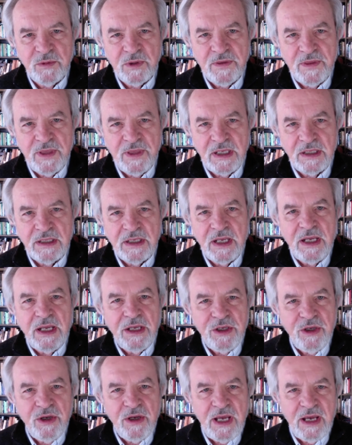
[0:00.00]
that.
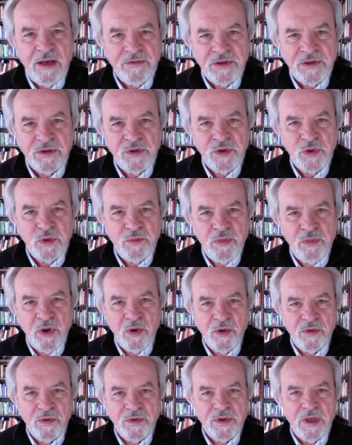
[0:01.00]
You have to do
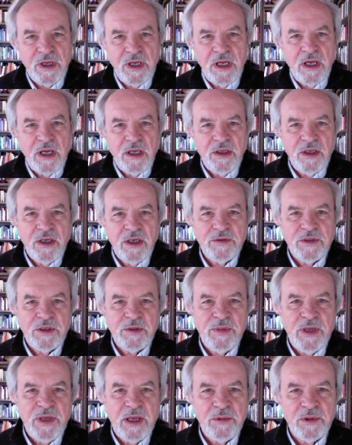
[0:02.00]
both. You have to
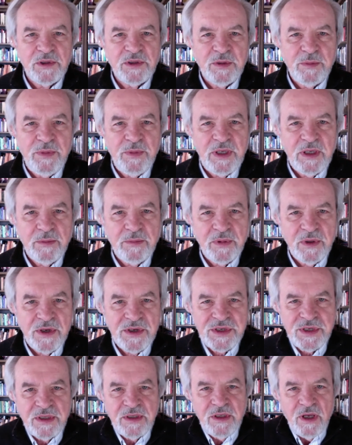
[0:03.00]
be able to be a
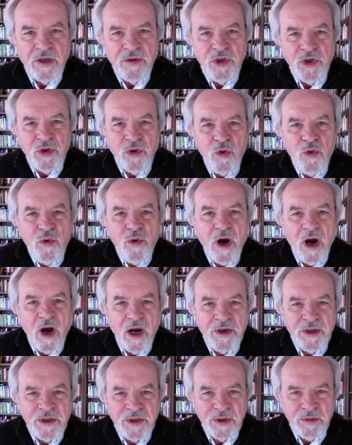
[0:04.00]
person. Who are
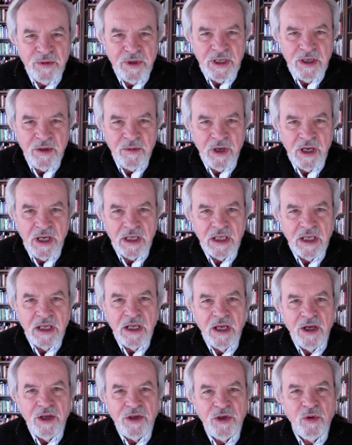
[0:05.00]
you anyway?
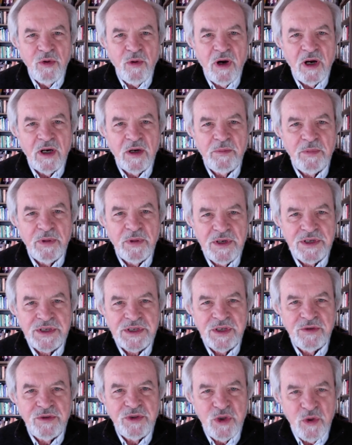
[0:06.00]
You are a
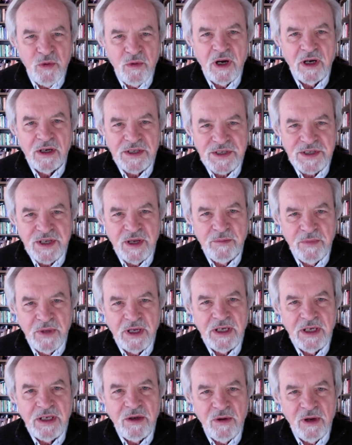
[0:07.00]
person. You are
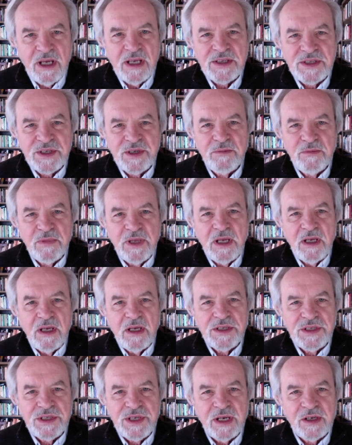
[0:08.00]
somebody who has some
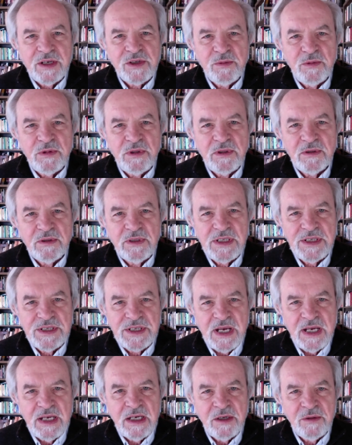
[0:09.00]
sexual
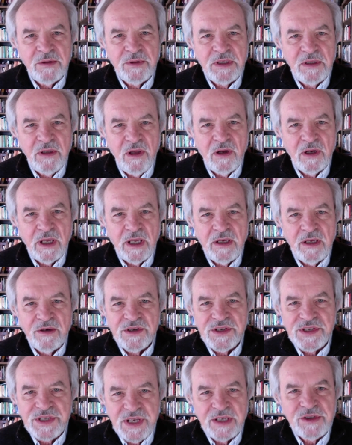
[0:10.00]
desire and longing or
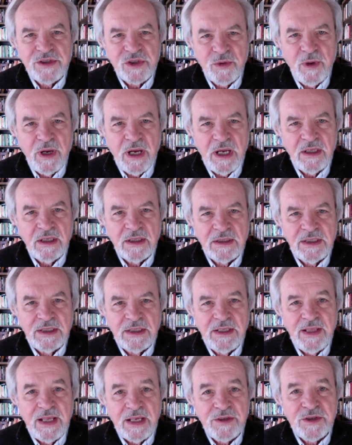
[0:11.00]
sensuality.
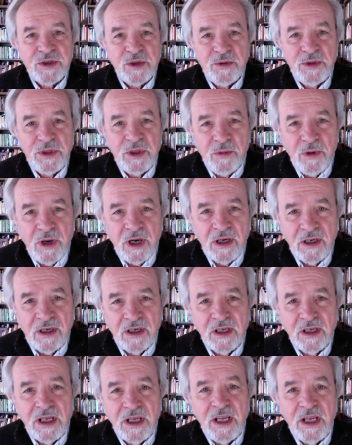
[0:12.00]
That's who you are.
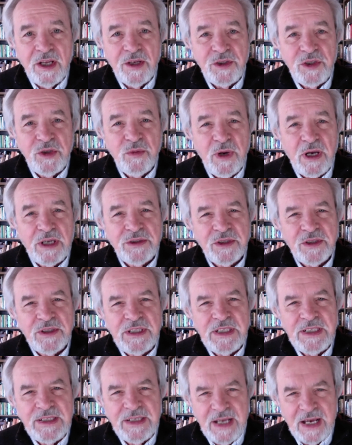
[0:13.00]
Do you want to
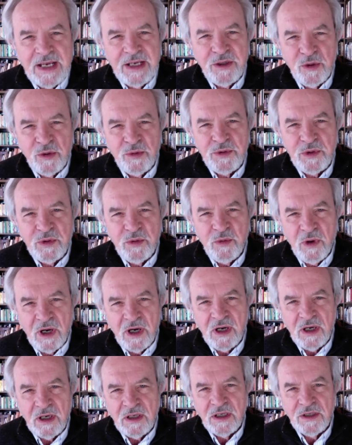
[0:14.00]
deny who you
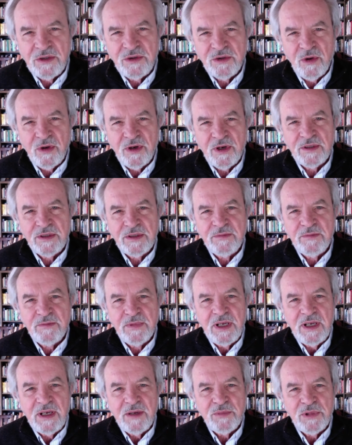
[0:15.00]
are in order to
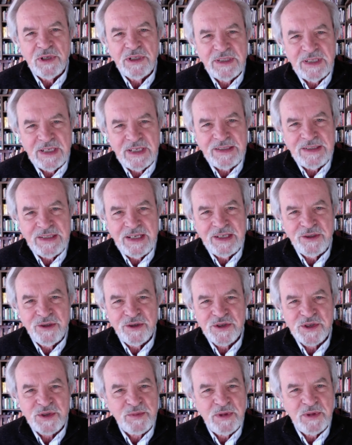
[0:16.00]
pretend that you're
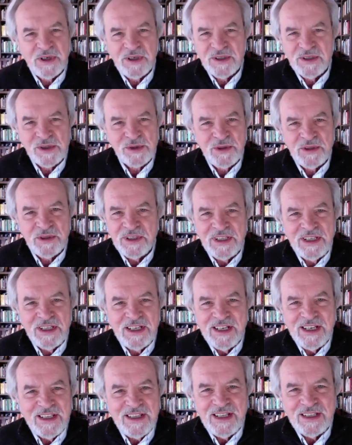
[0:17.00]
spiritual?
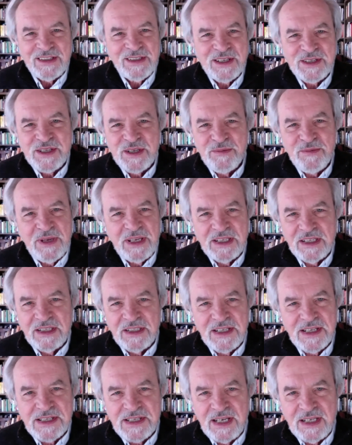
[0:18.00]
That doesn't make
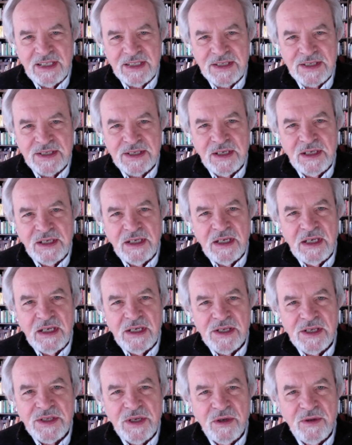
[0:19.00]
any sense.
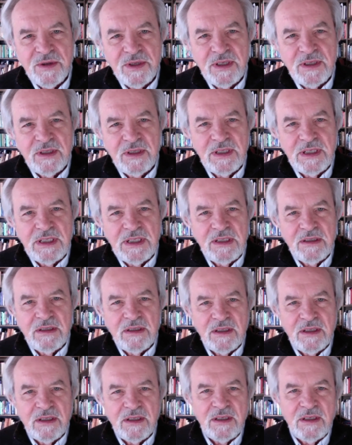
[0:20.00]
So
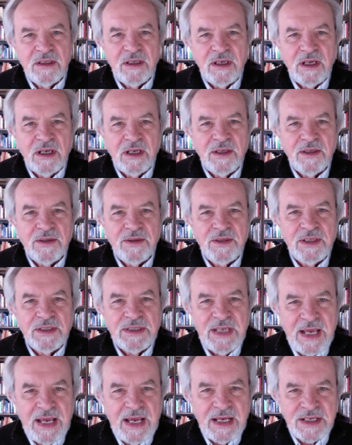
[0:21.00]
the
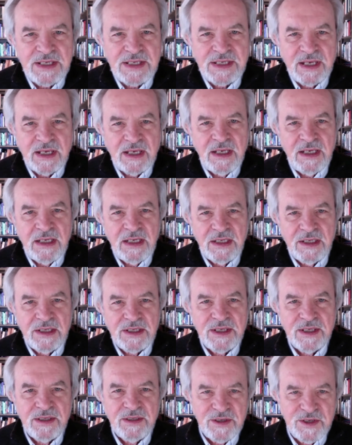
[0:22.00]
task
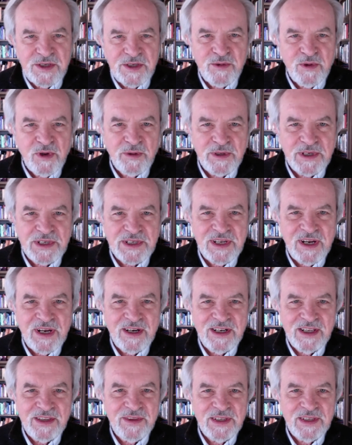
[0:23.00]
is, and this is where we
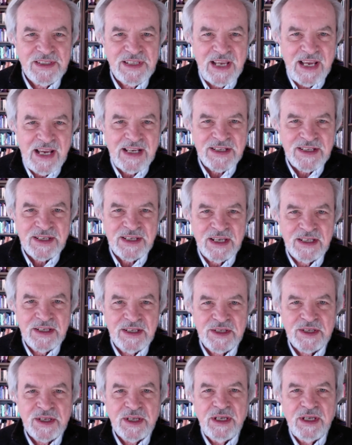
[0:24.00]
started, the task is